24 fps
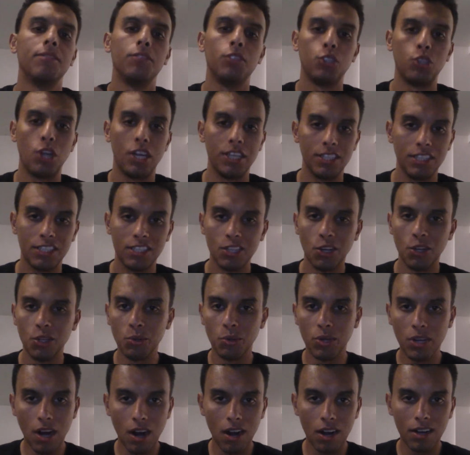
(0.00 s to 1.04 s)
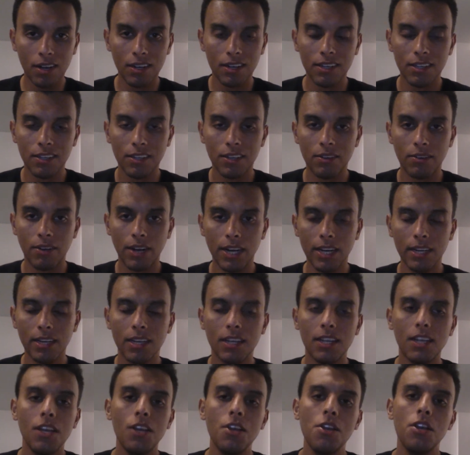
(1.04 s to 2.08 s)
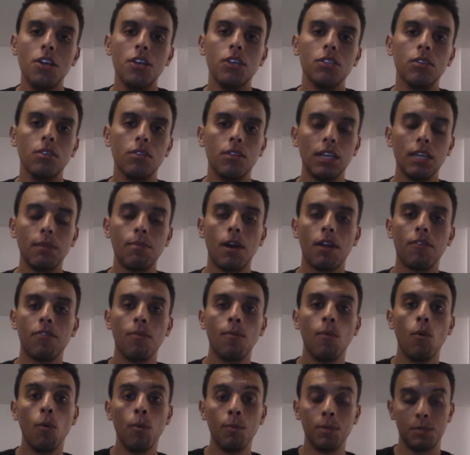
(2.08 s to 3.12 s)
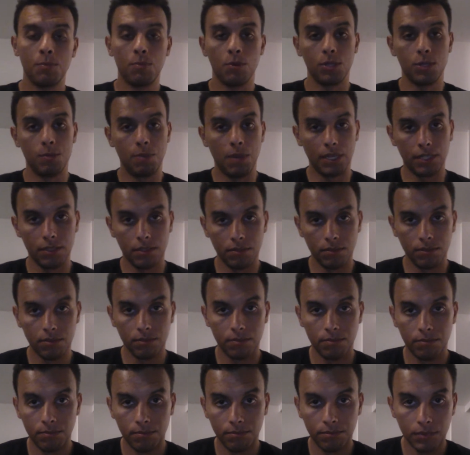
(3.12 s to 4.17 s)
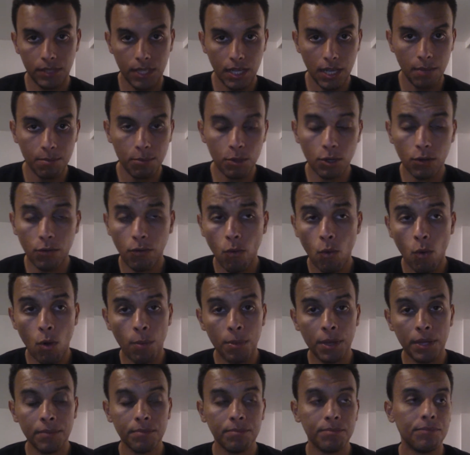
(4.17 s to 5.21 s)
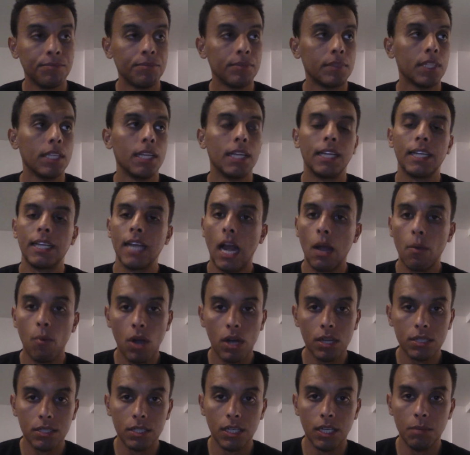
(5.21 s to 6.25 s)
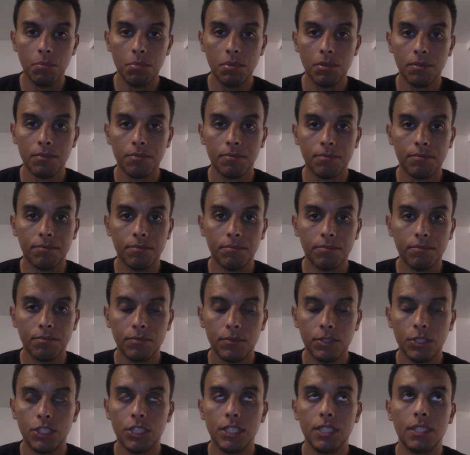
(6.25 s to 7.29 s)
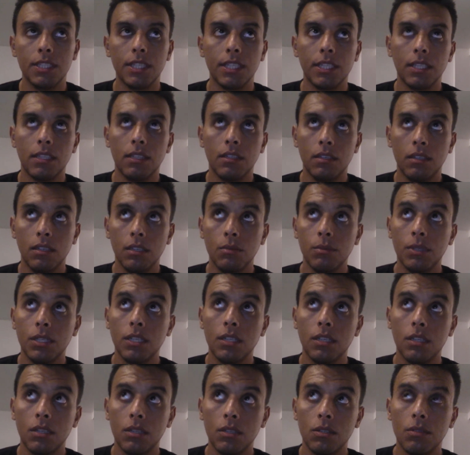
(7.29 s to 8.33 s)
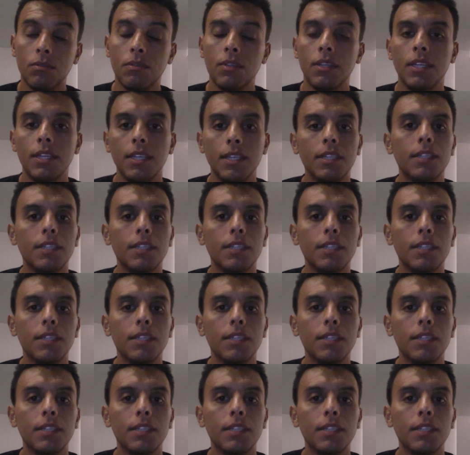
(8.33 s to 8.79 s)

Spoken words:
Tries to sell you a car, right? So think about it from a woman's perspective. Okay, beautiful woman, guy walks up, and she's thinking, oh, here we go.